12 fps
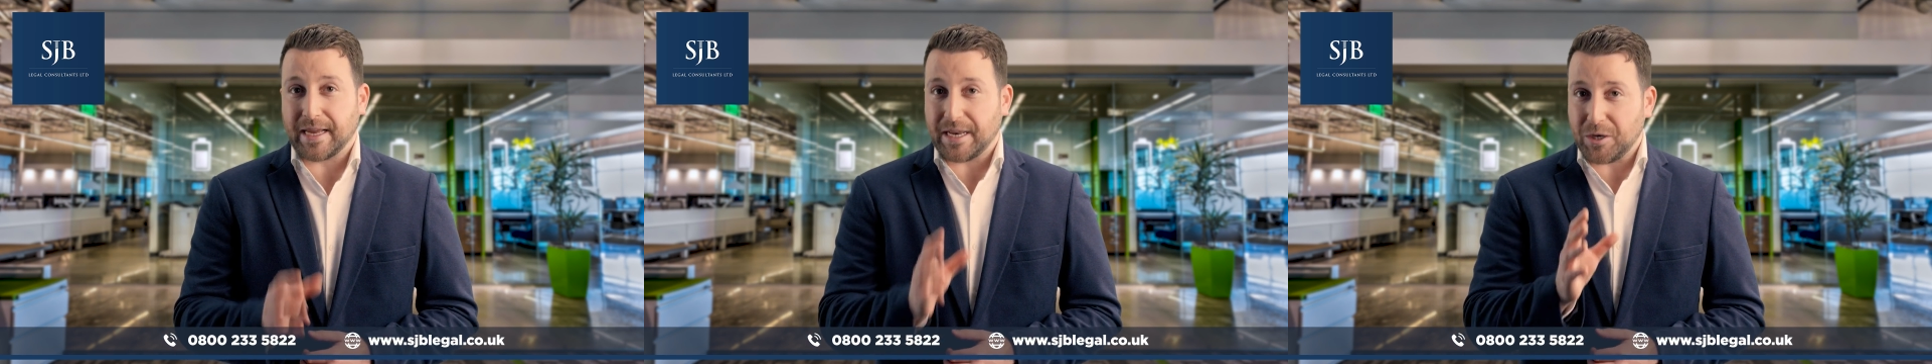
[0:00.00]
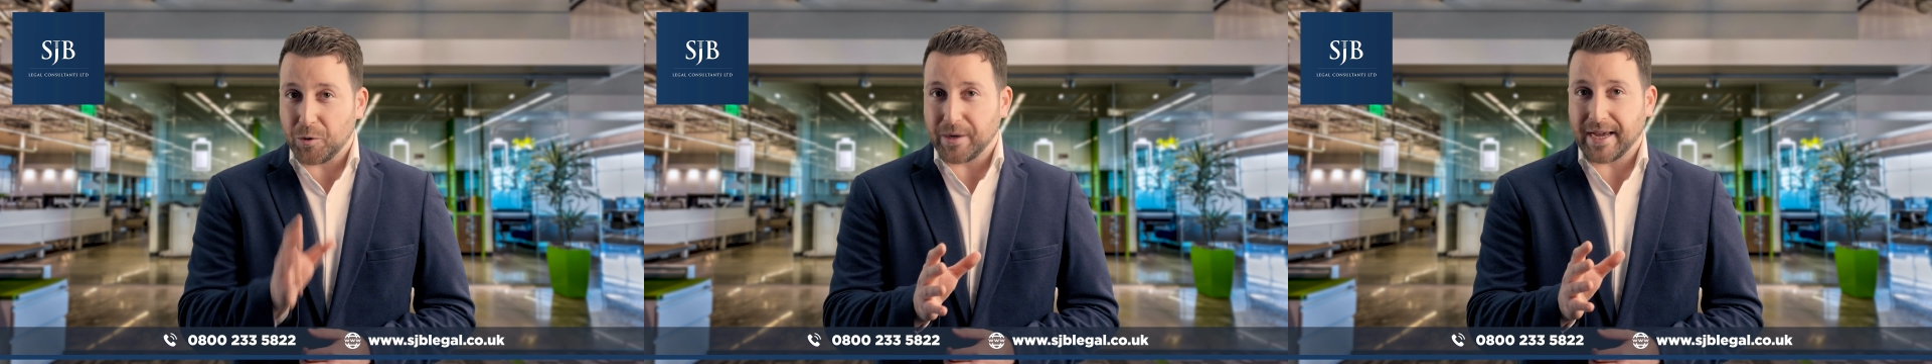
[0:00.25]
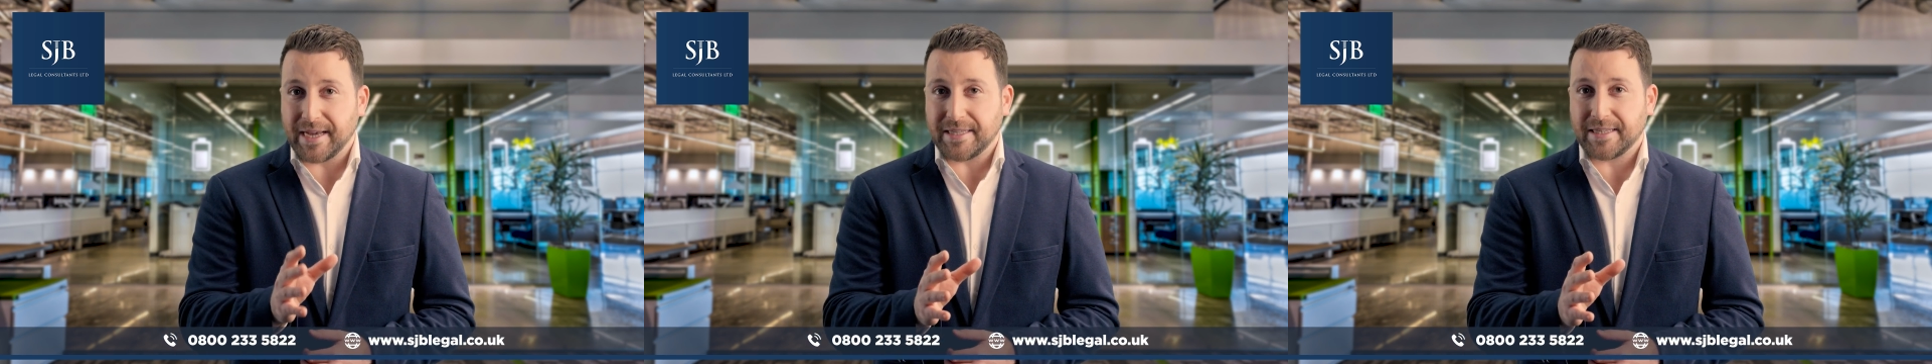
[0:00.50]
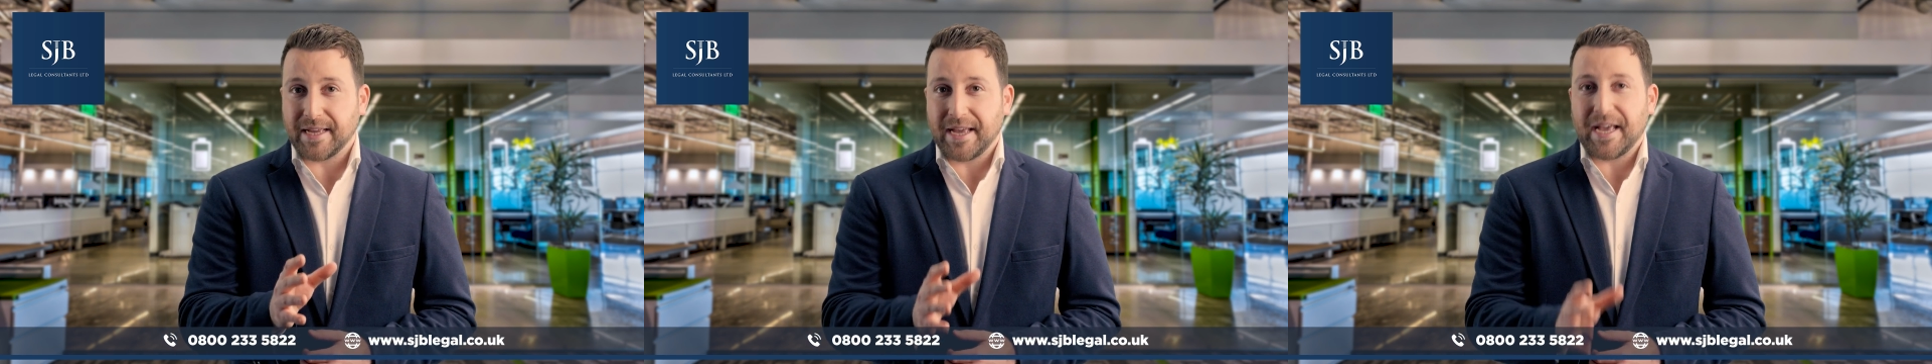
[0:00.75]
in your
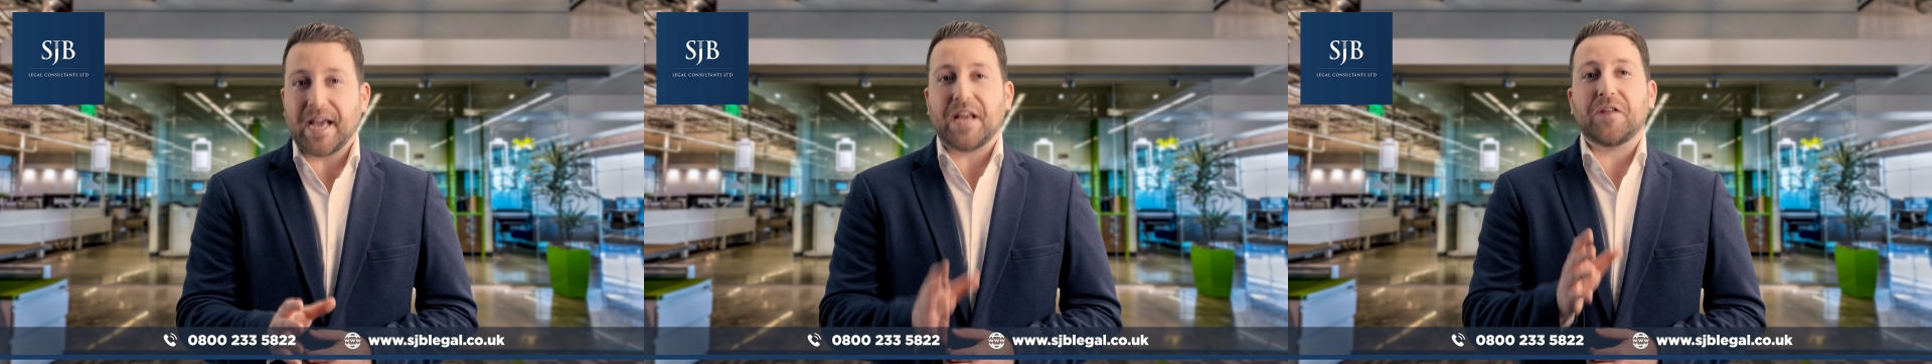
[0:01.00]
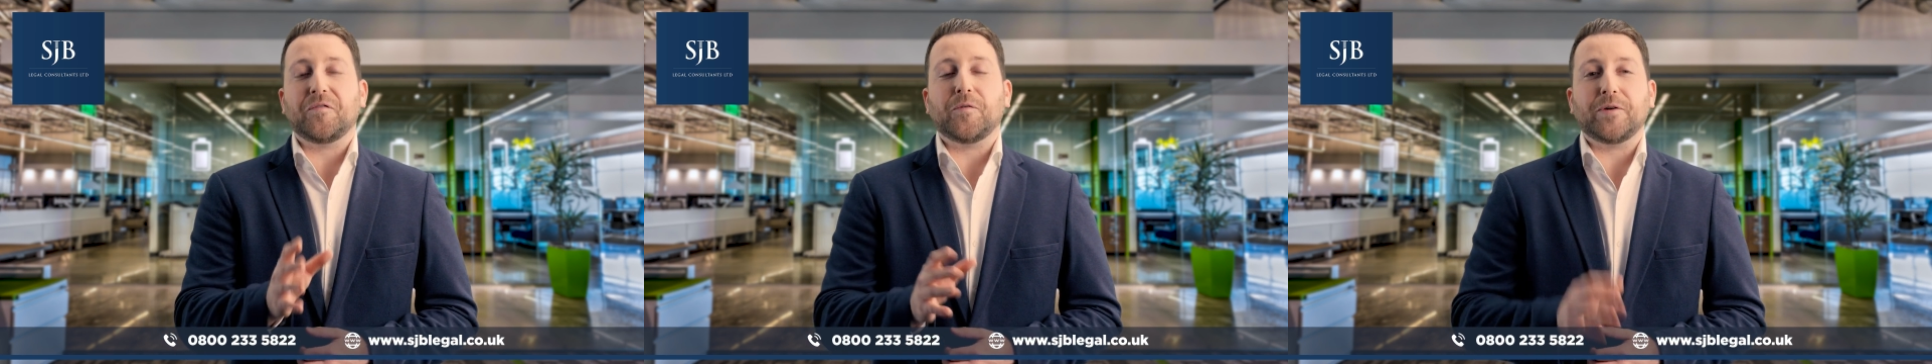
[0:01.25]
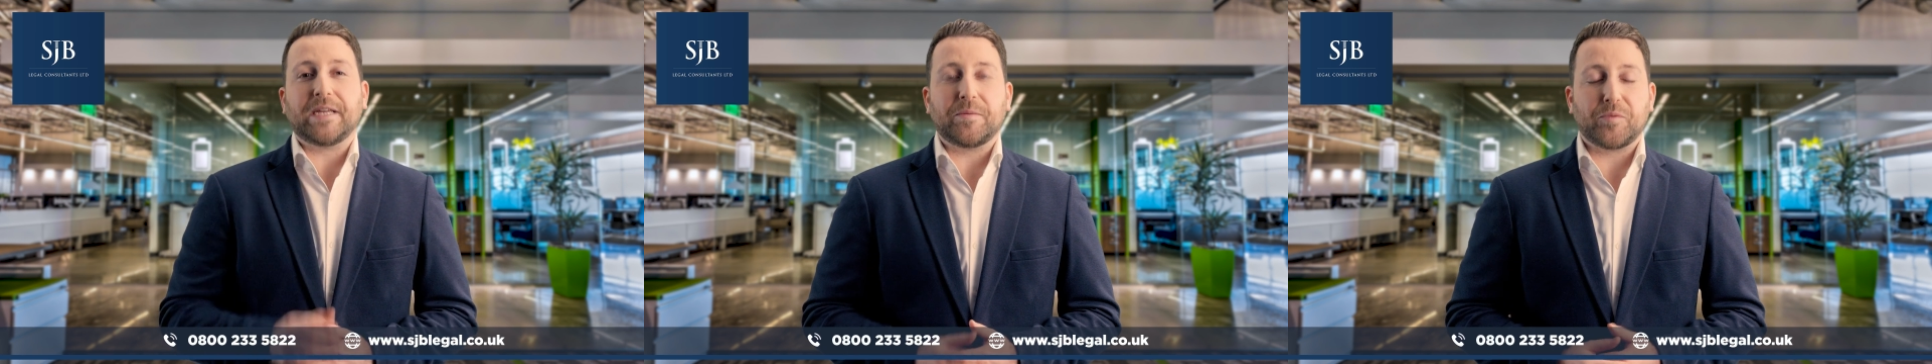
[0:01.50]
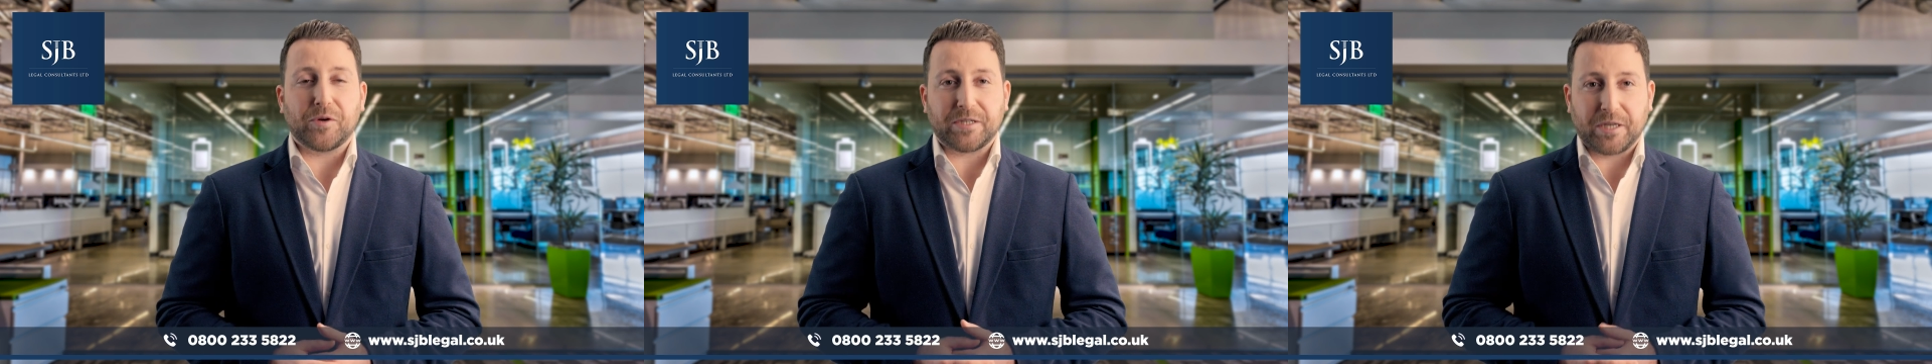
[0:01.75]
case in avoiding
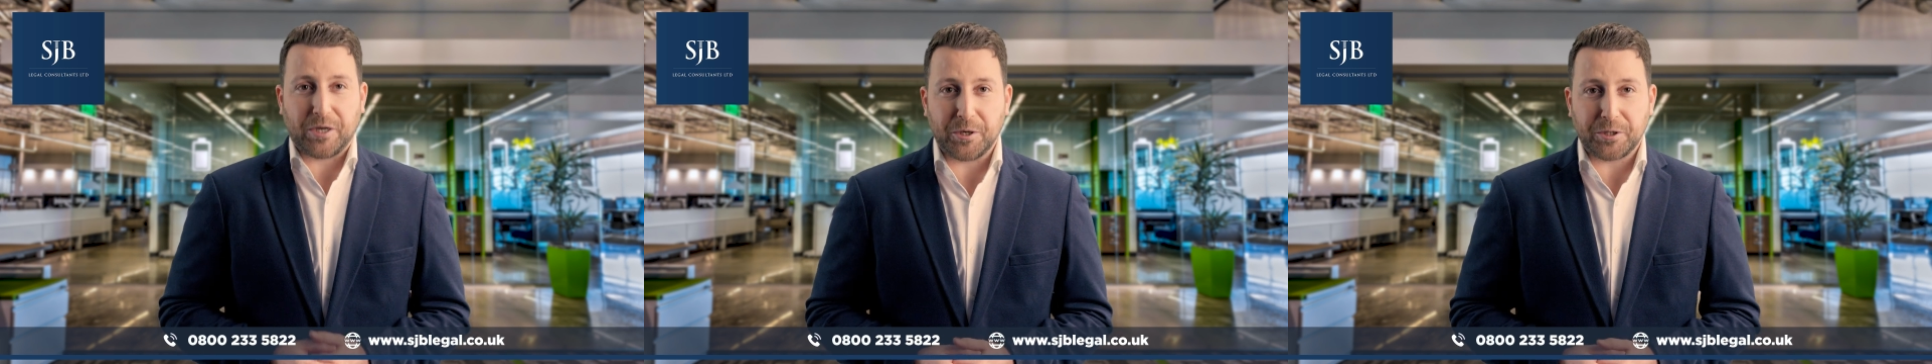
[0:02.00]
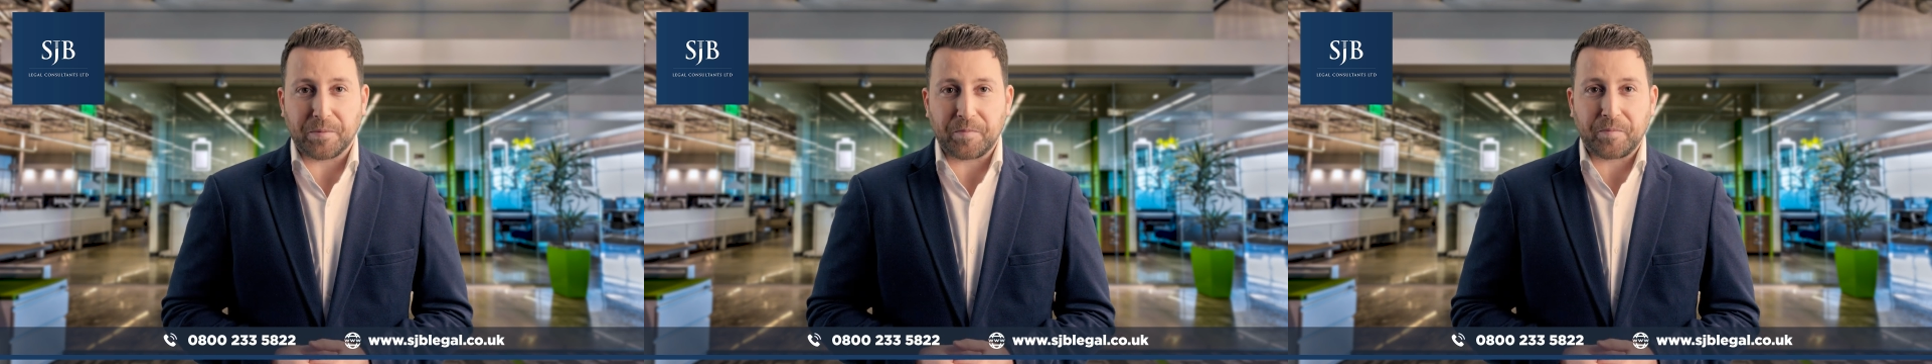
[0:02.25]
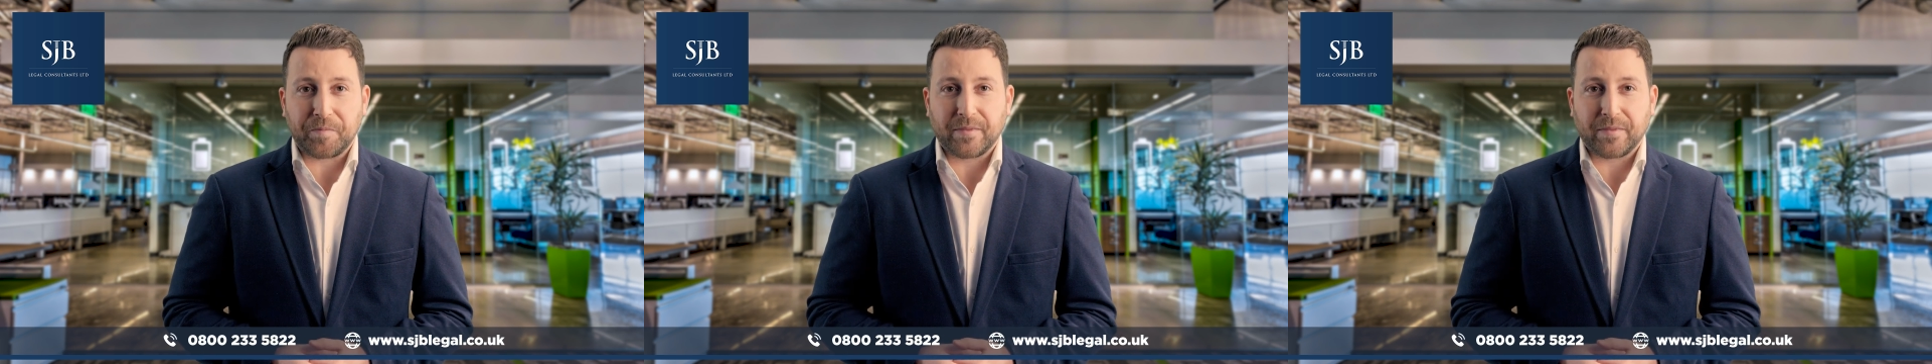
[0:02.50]
prosecution.